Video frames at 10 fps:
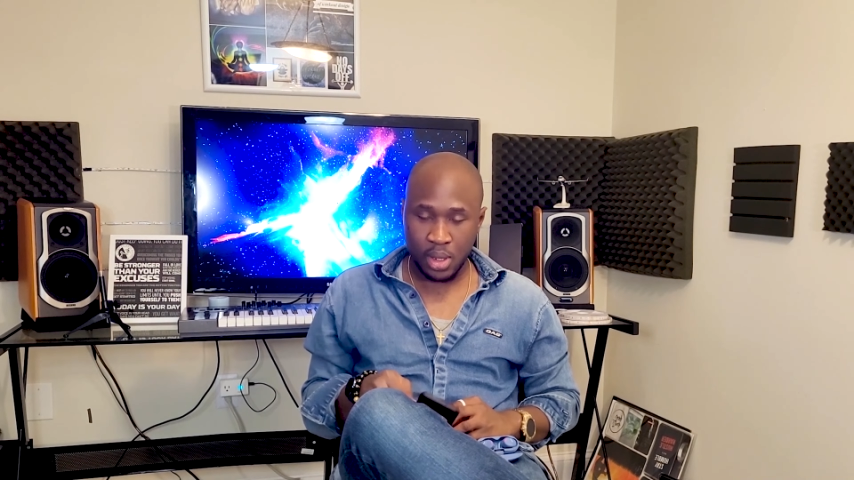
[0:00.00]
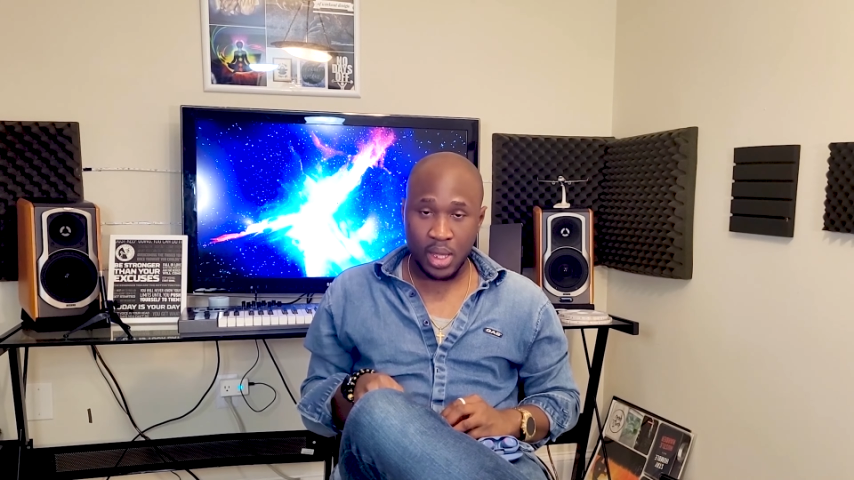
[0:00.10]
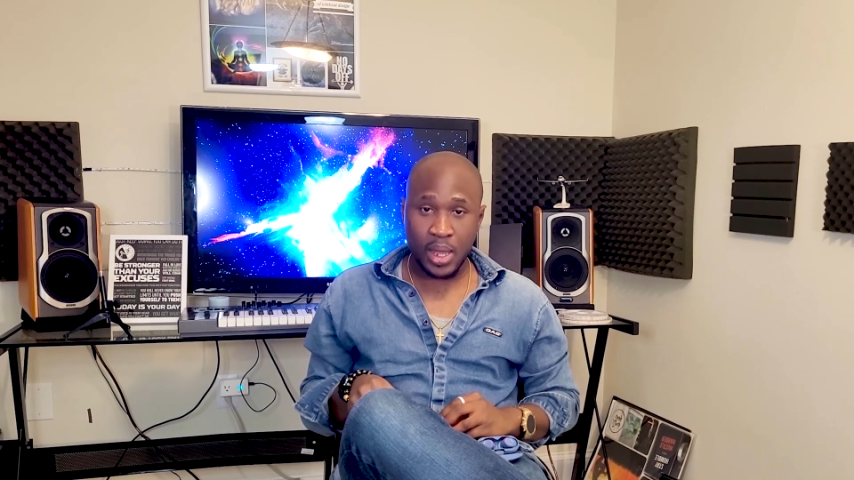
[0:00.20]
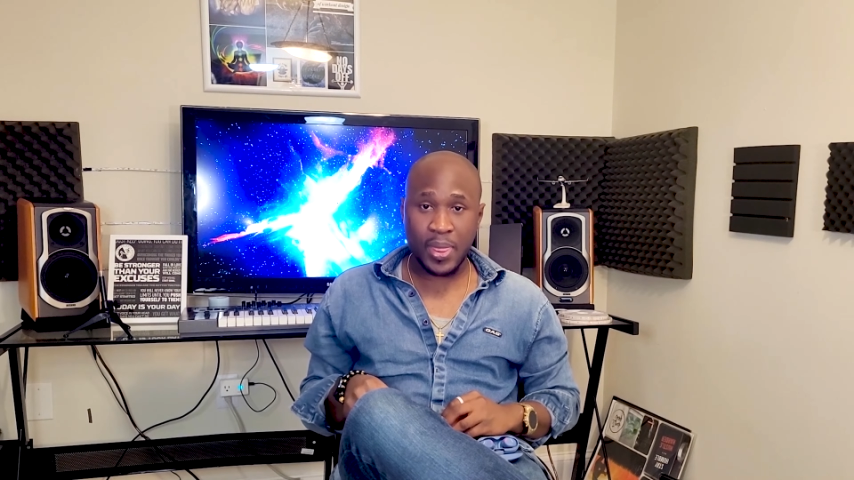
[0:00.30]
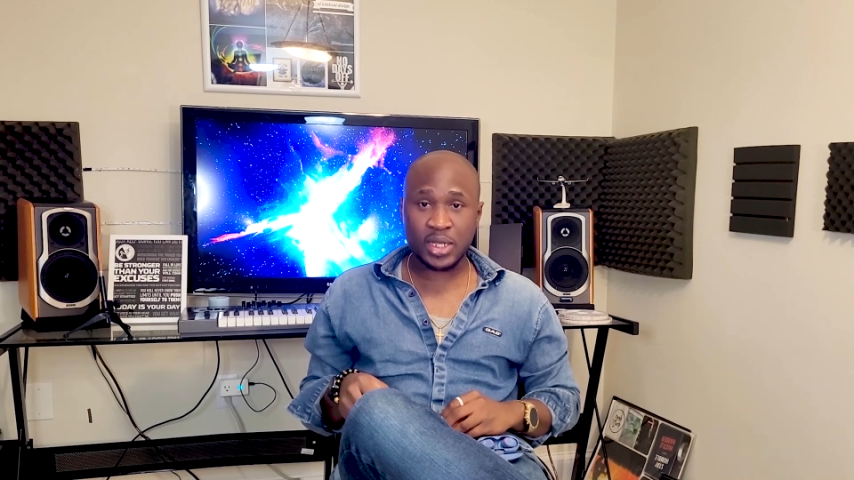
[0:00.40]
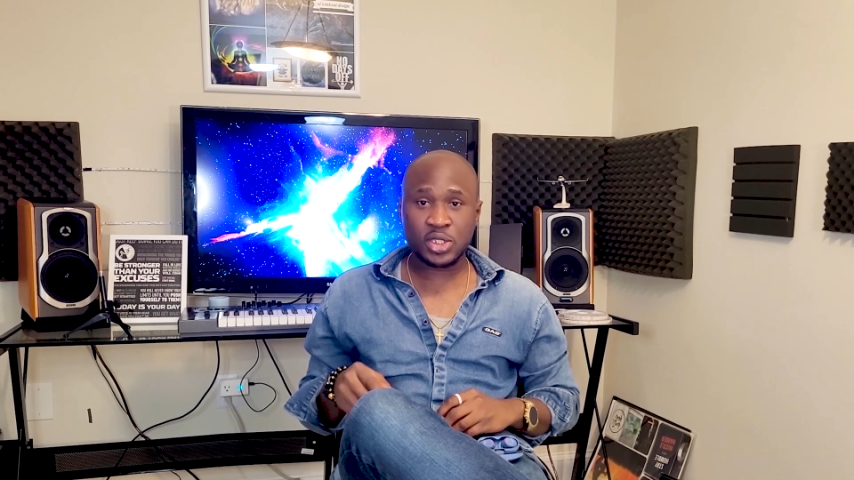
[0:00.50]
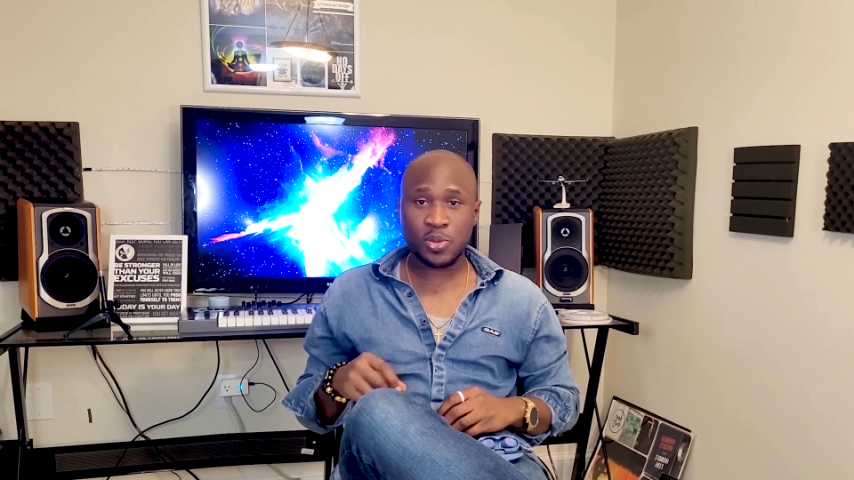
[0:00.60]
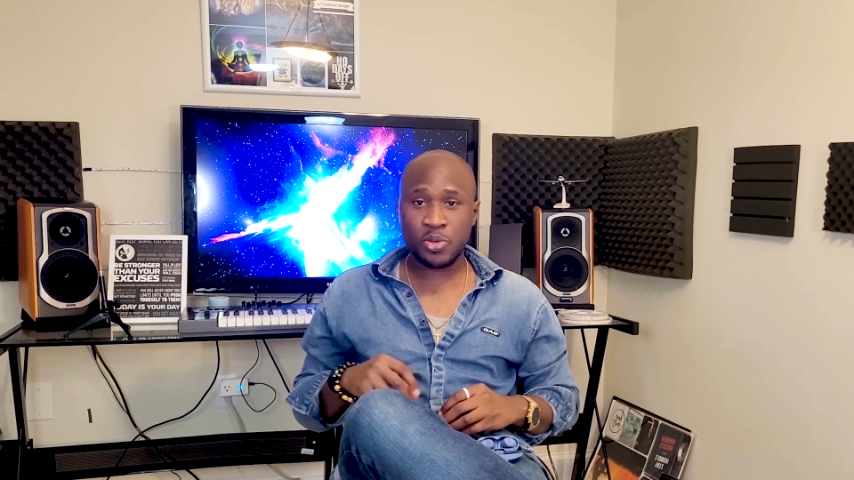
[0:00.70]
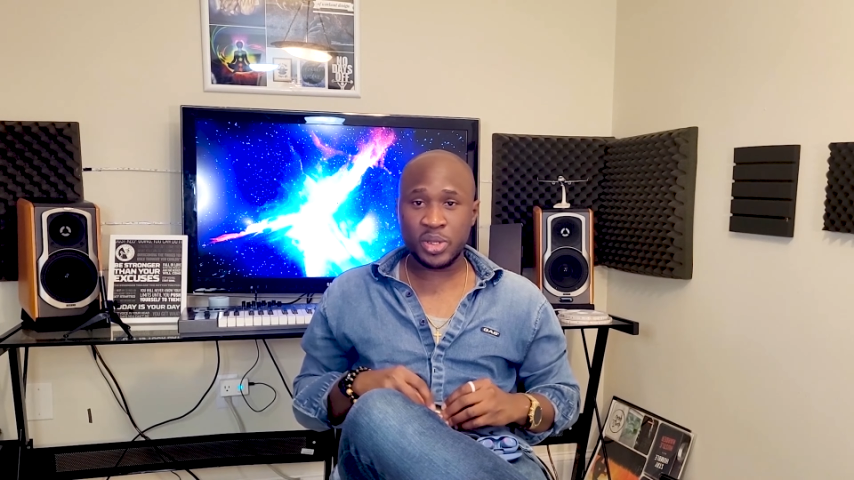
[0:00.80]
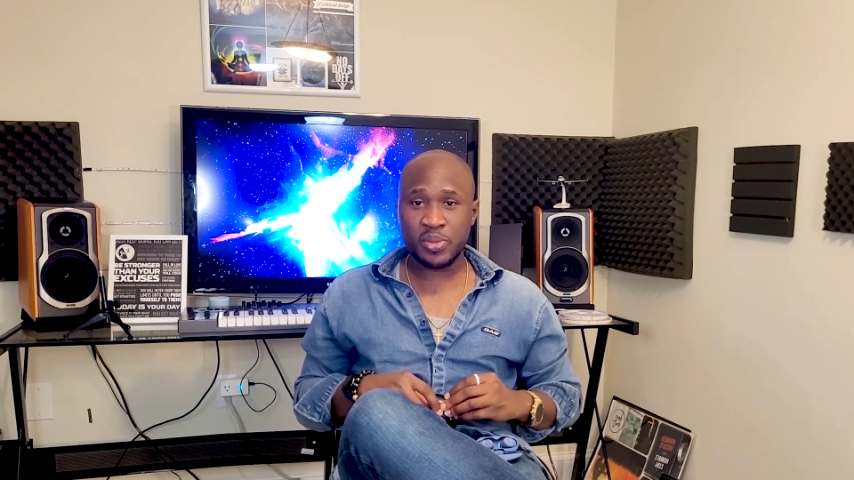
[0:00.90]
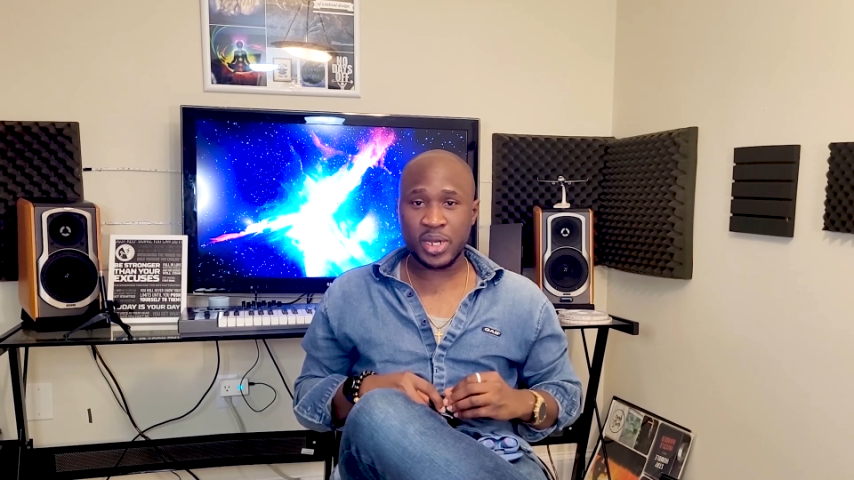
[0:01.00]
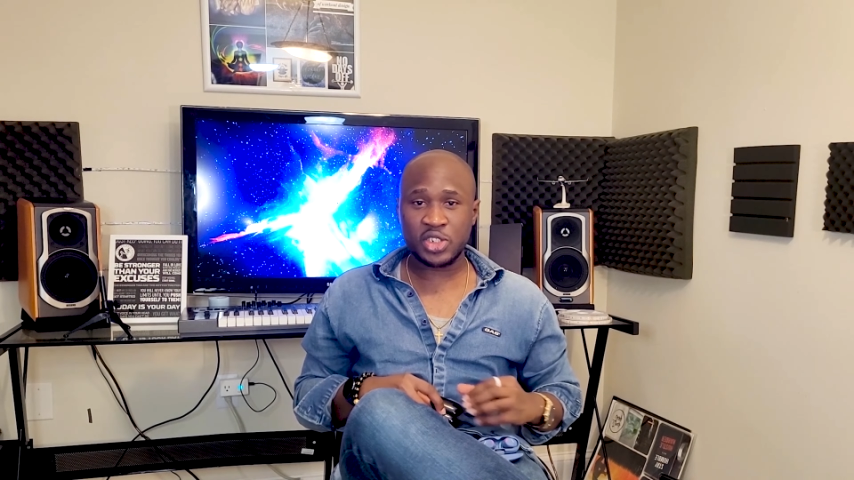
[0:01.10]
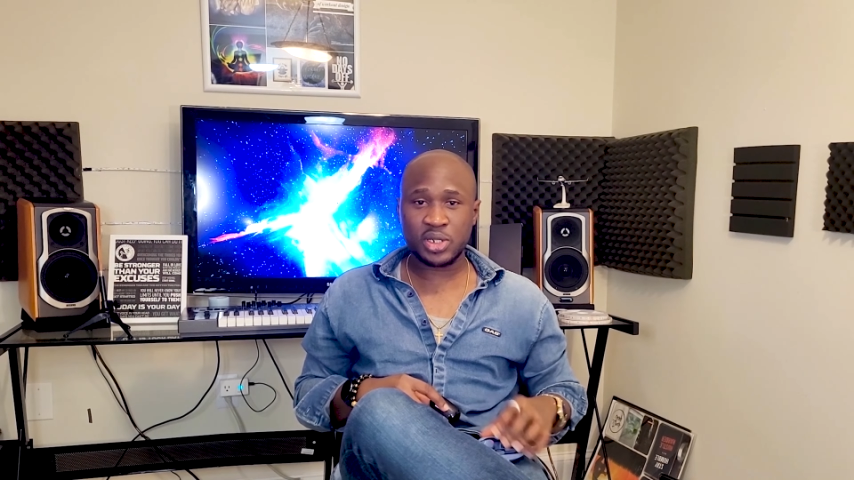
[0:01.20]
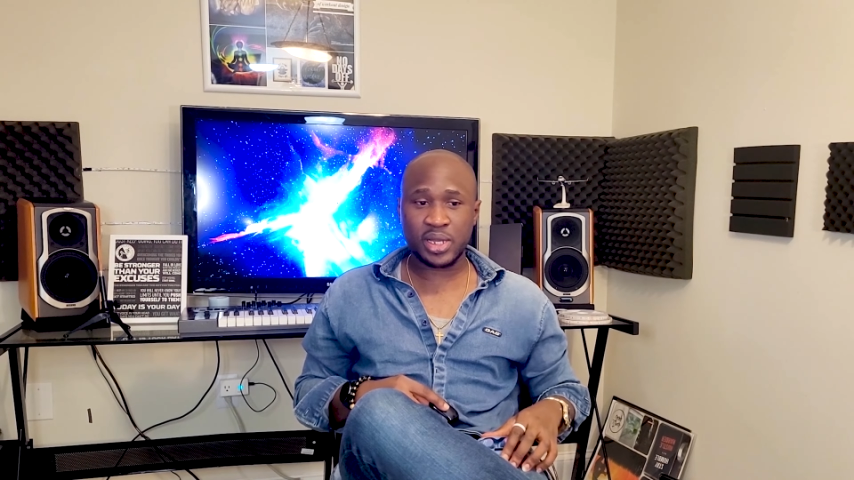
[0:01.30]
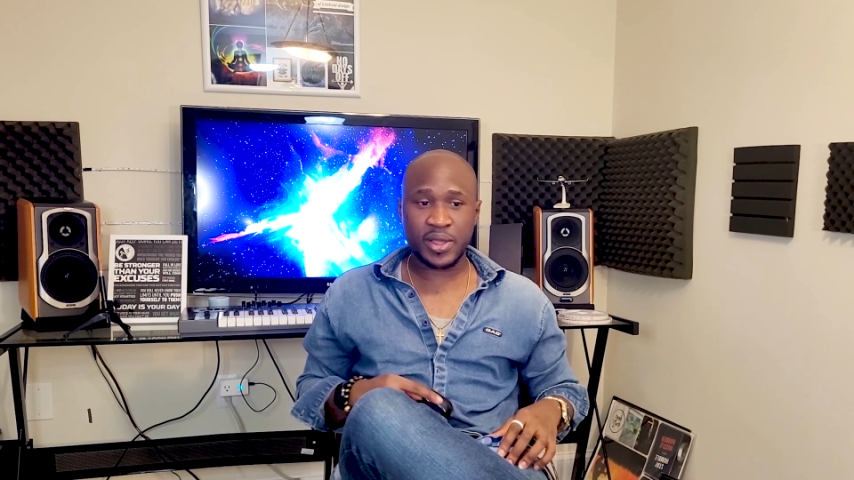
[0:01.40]
Next up will be the
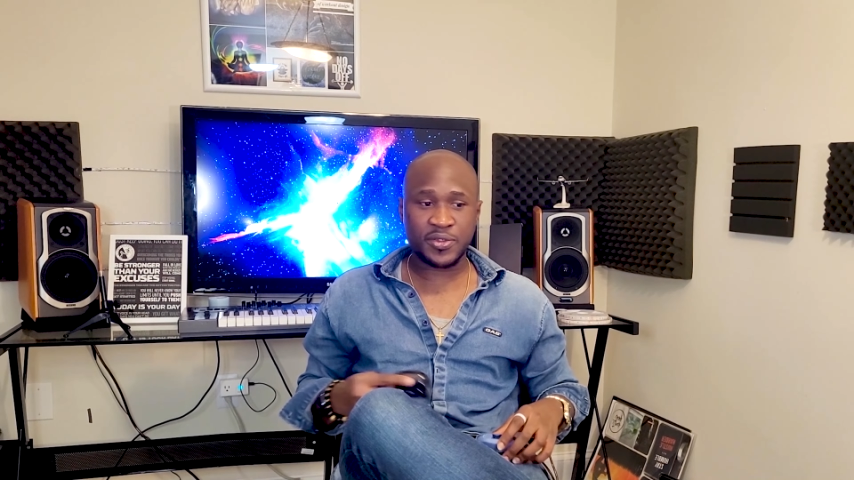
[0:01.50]
battery life.